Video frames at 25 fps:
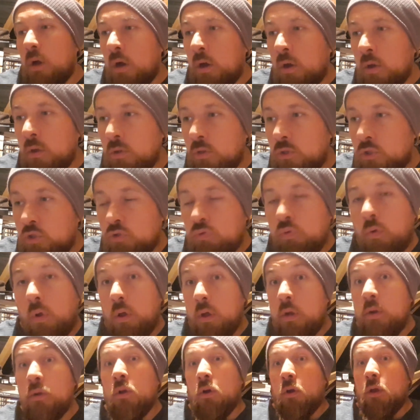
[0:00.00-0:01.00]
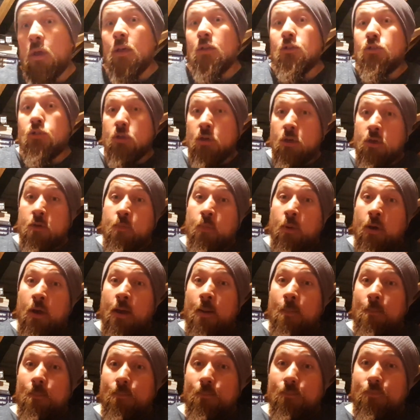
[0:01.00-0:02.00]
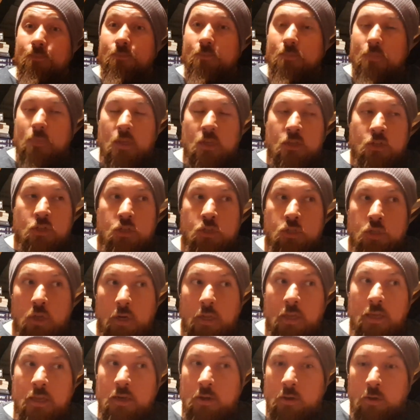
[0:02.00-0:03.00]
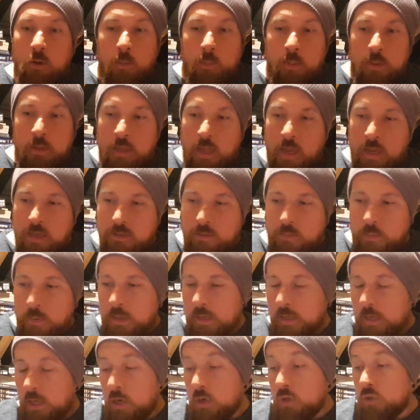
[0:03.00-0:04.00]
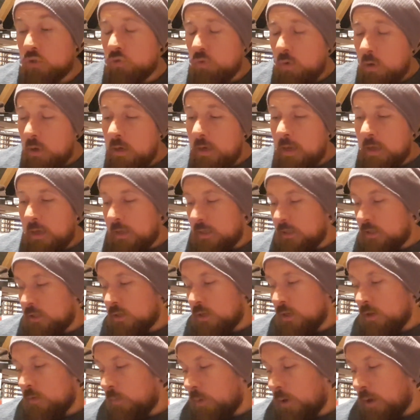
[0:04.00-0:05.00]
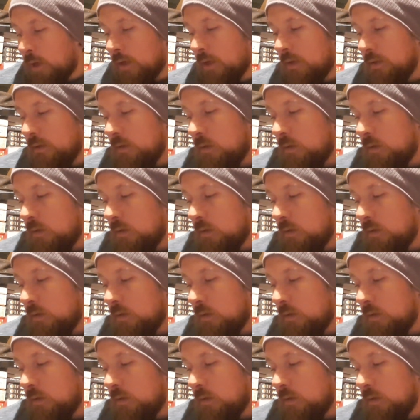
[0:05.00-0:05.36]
I try and not get served by her. She's only in a couple of days a week, and I try and not get served by her